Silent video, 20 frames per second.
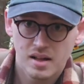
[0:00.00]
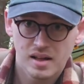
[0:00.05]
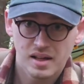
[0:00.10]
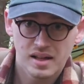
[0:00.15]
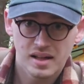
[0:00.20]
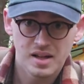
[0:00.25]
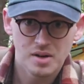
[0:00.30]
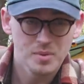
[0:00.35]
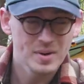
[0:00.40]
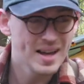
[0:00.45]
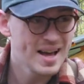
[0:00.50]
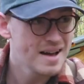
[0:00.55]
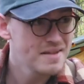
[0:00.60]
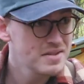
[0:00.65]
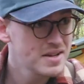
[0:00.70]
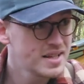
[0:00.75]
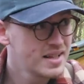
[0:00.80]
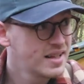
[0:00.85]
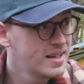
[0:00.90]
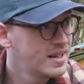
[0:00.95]
Here we have
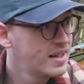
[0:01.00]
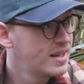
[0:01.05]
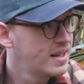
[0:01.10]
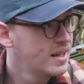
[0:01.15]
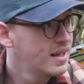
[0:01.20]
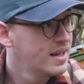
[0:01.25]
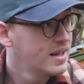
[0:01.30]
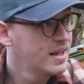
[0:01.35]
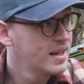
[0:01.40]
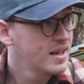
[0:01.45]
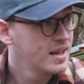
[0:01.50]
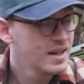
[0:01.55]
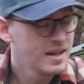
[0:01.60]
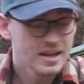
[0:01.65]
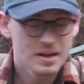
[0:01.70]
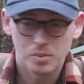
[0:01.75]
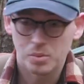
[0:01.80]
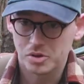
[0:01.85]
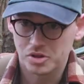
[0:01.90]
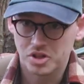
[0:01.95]
it.
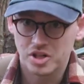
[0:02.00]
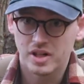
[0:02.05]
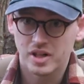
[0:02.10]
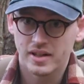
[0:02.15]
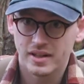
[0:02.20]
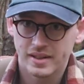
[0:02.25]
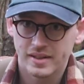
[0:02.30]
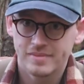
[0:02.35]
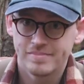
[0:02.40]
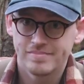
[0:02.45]
It was good.